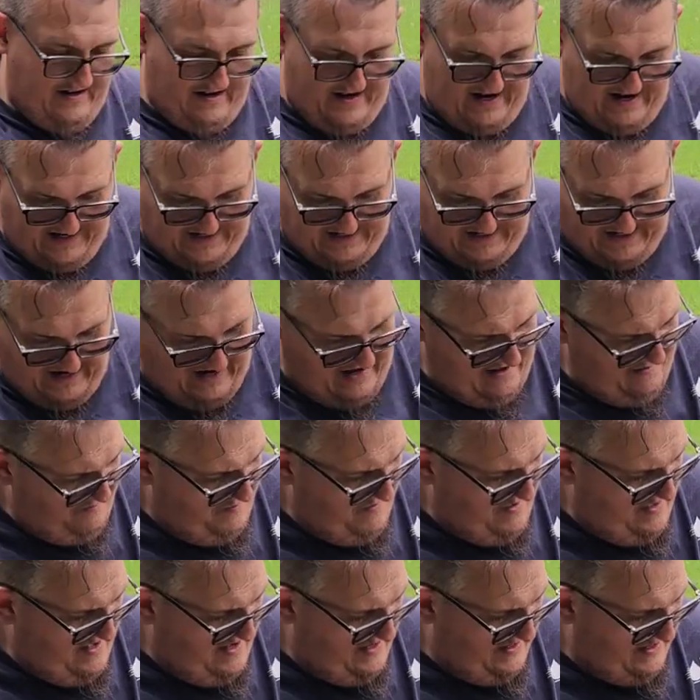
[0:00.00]
Next up
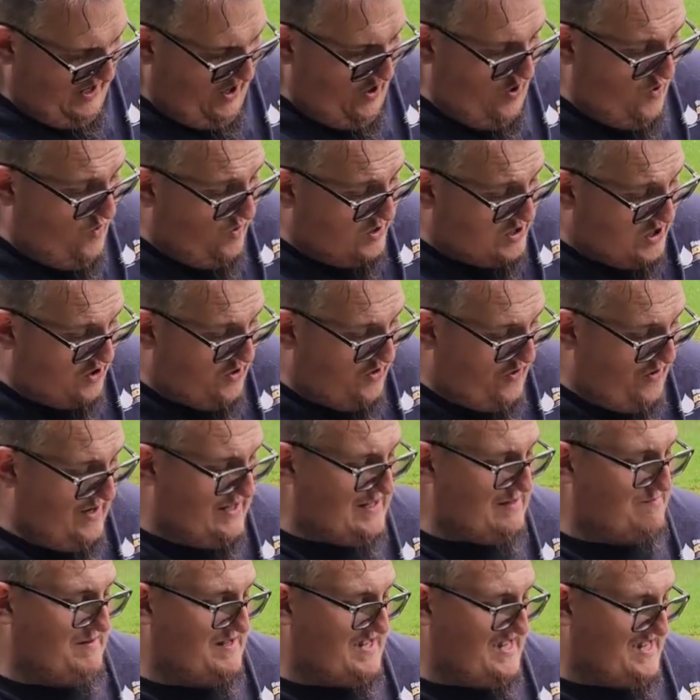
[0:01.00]
is, it's a
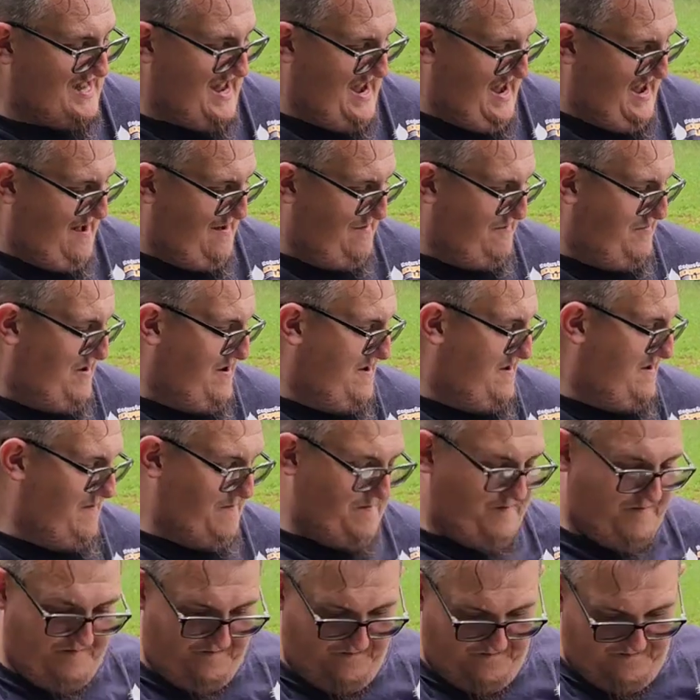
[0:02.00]
Christmas stamp.
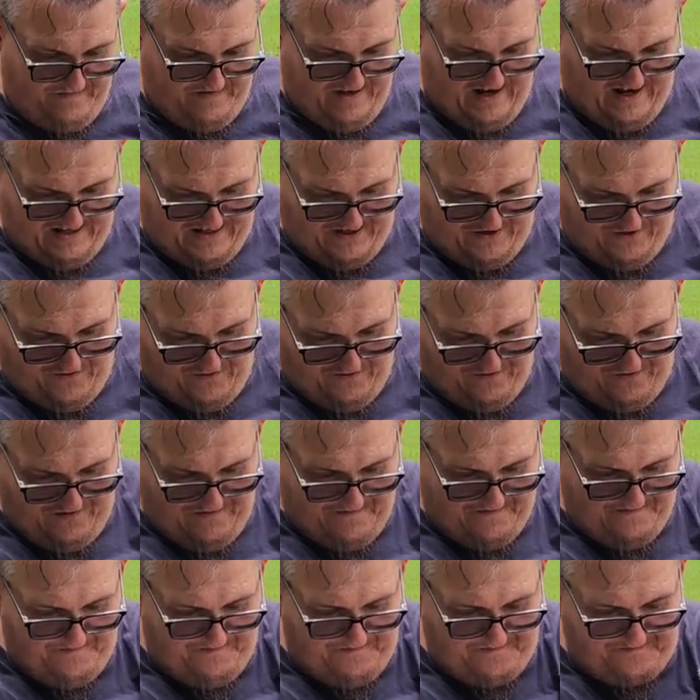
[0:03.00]
That's cool.
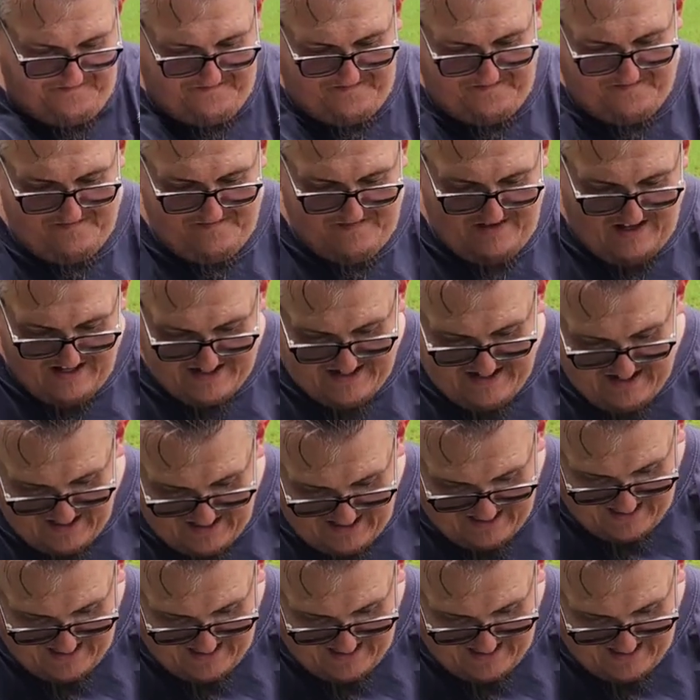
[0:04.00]
It's a